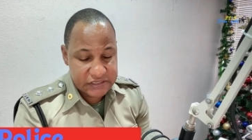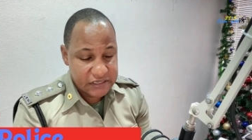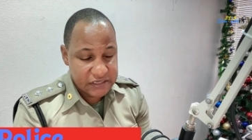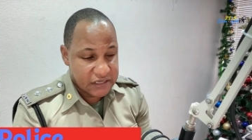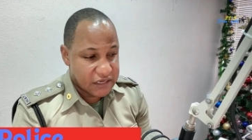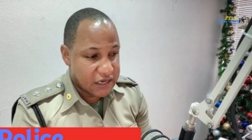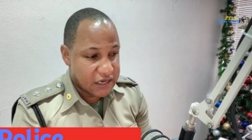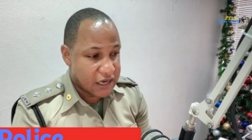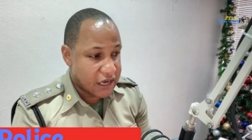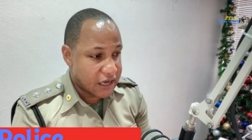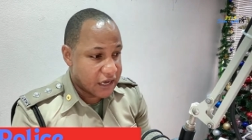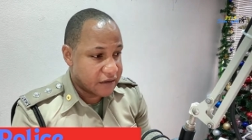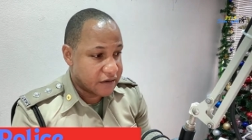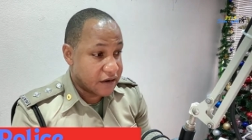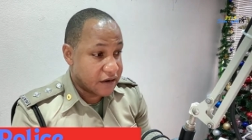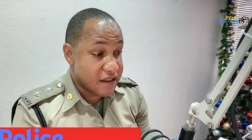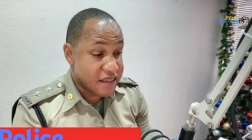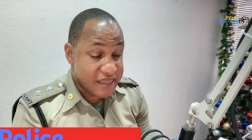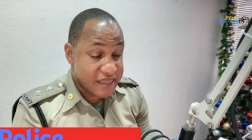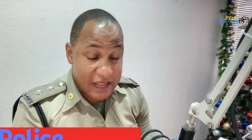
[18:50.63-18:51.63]

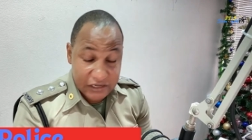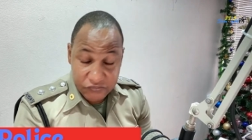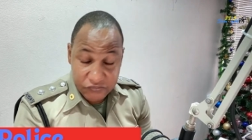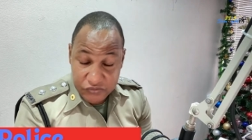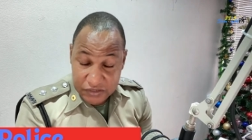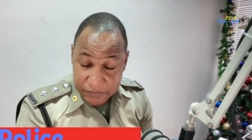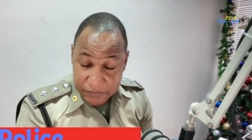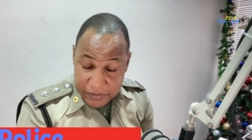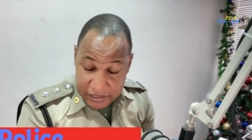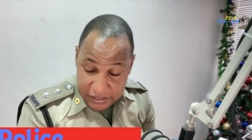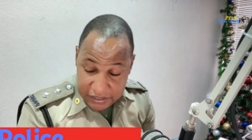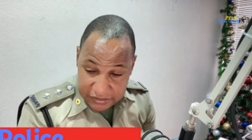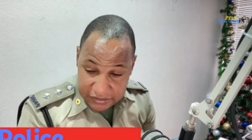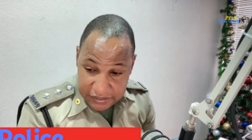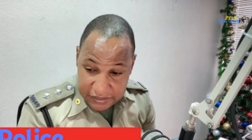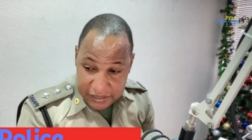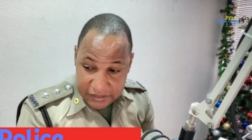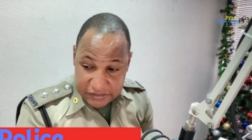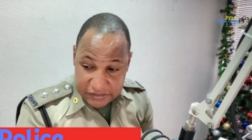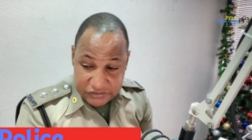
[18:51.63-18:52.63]
and that will be held
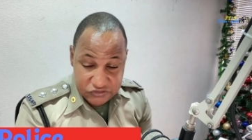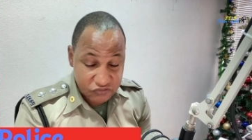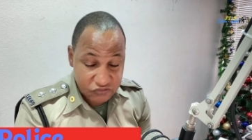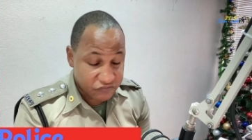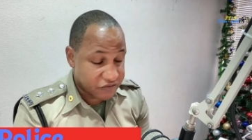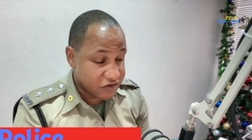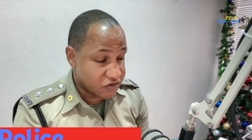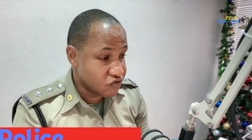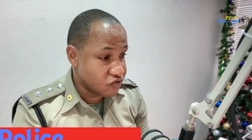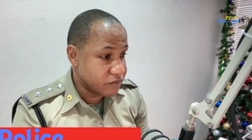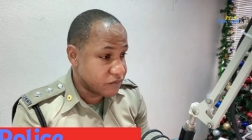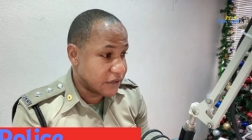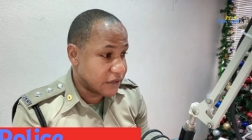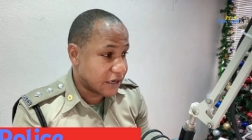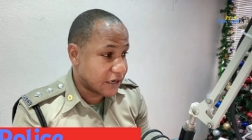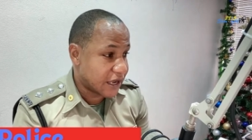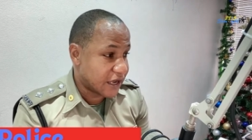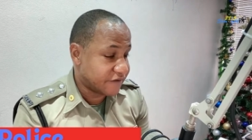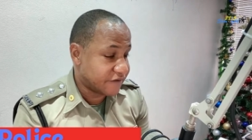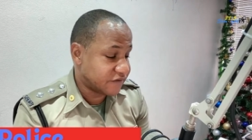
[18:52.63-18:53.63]
at the Soufrière Roman
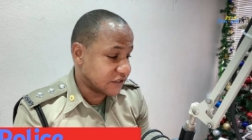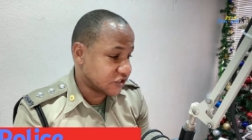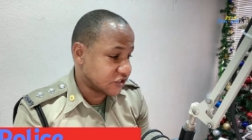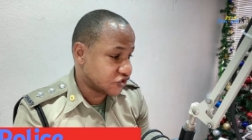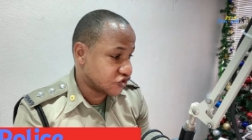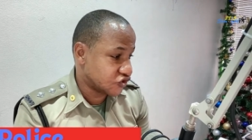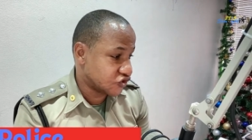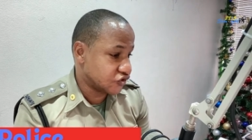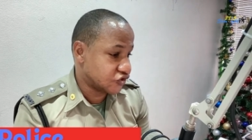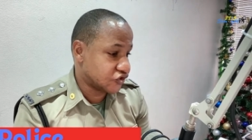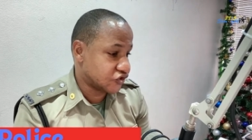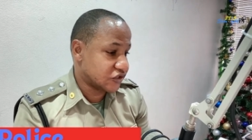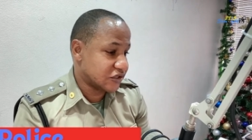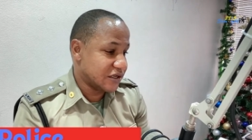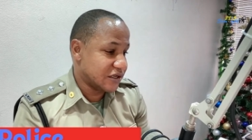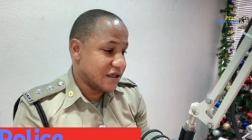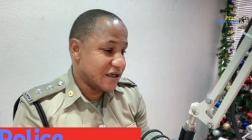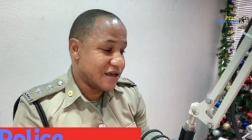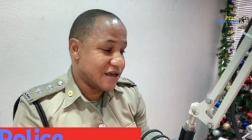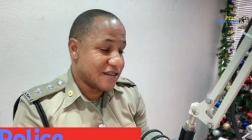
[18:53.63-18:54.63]
Catholic Church.
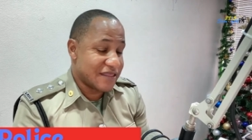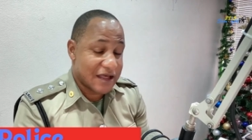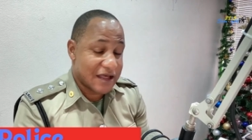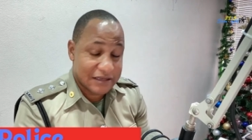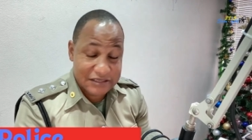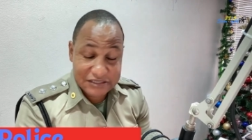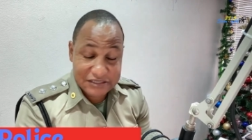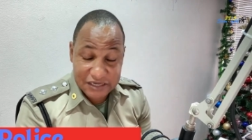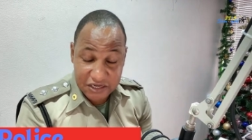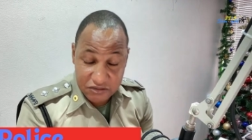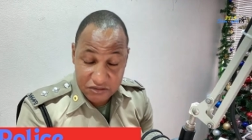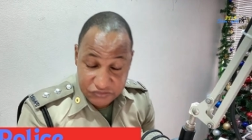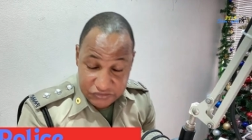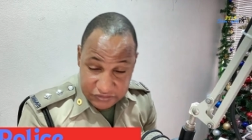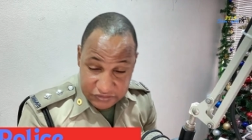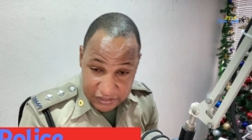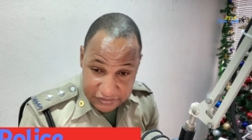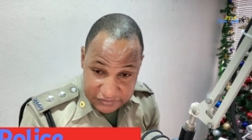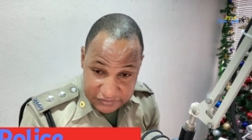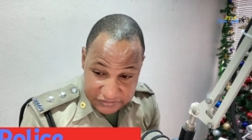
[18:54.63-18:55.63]
That is scheduled to
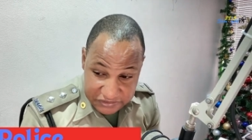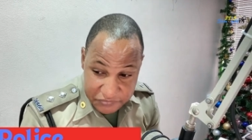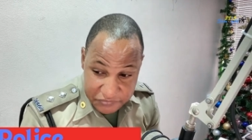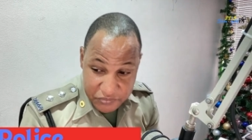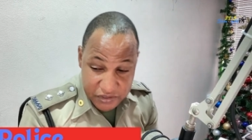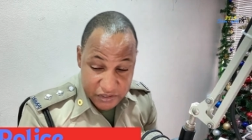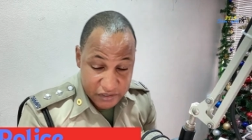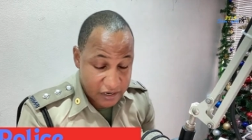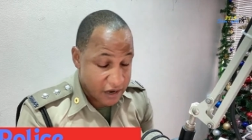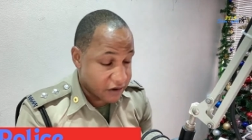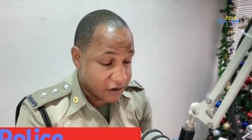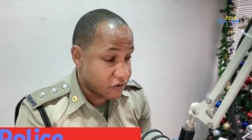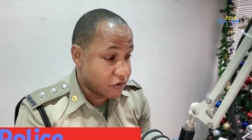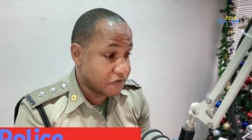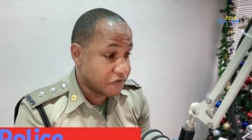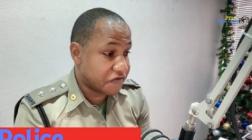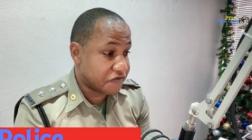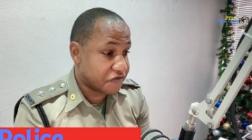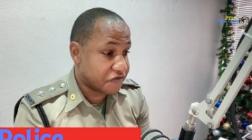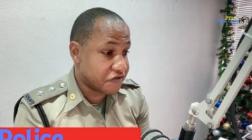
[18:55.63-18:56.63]
start somewhere
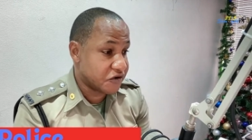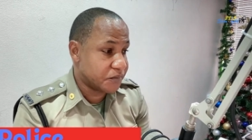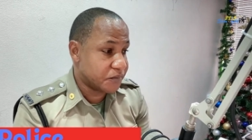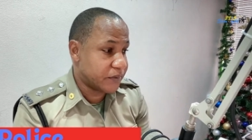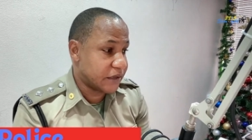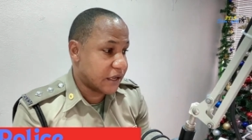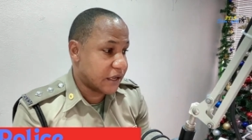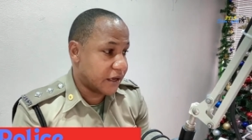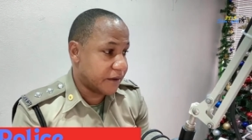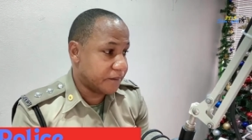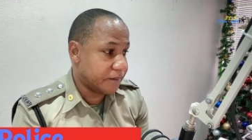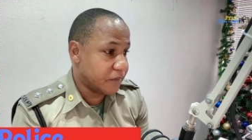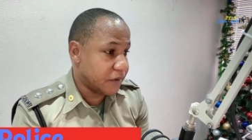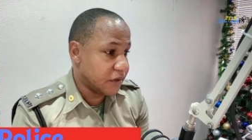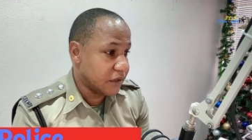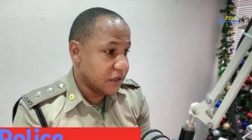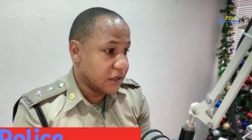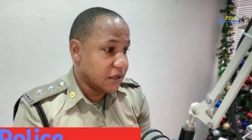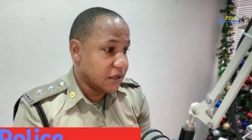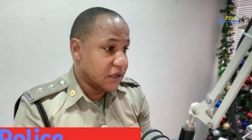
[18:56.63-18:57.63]
around 3 p.m.,
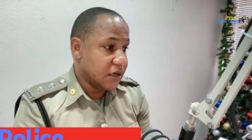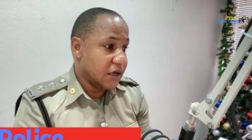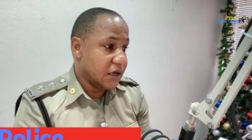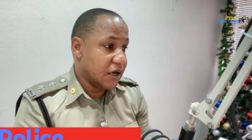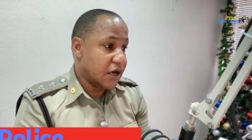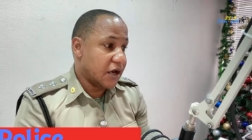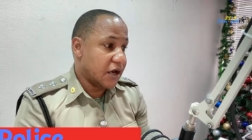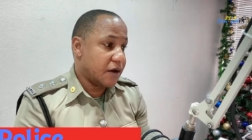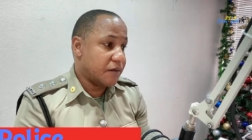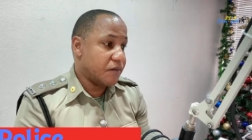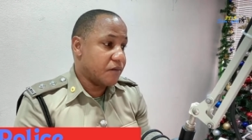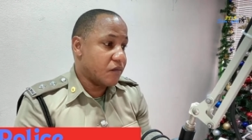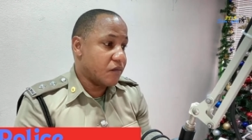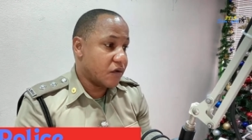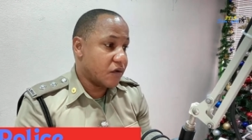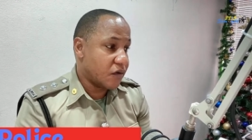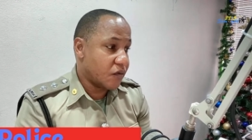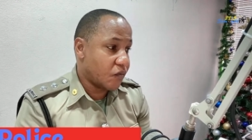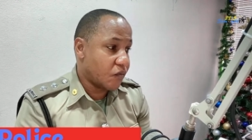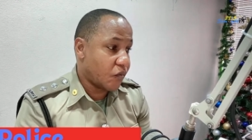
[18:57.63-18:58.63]

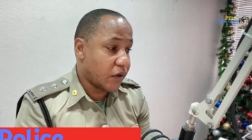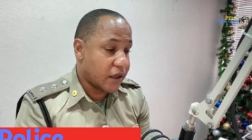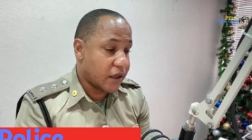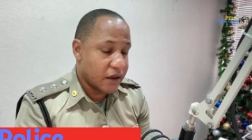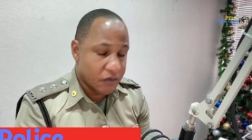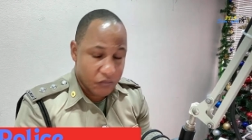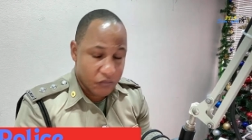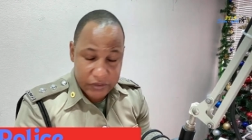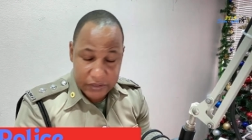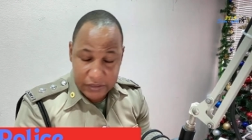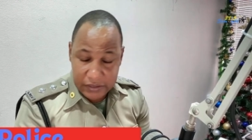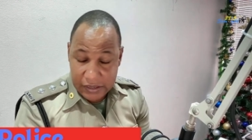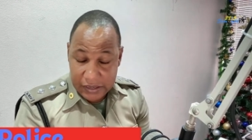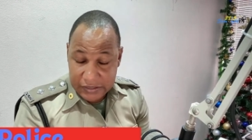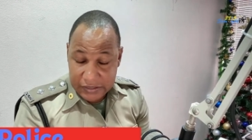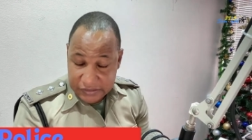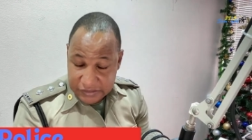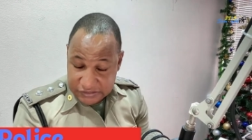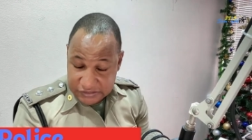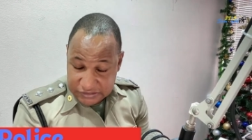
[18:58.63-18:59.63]
where we
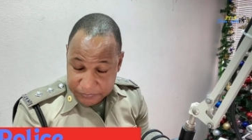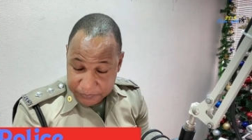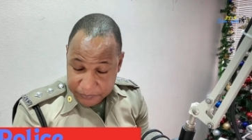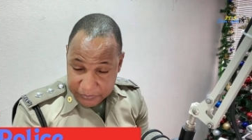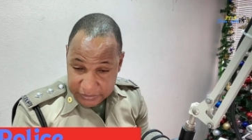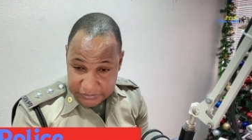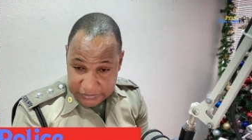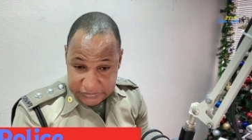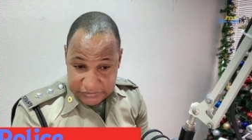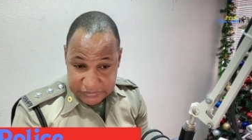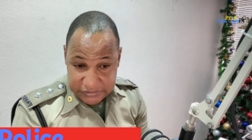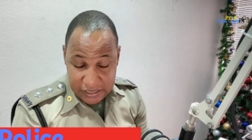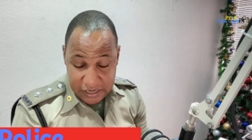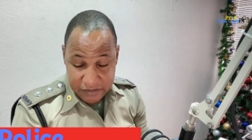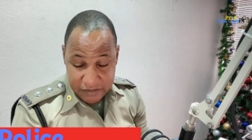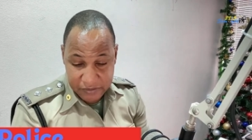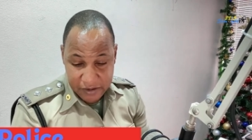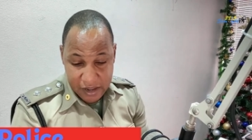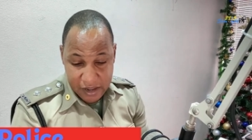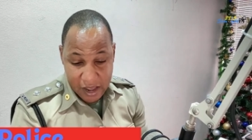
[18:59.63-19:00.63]
anticipate and are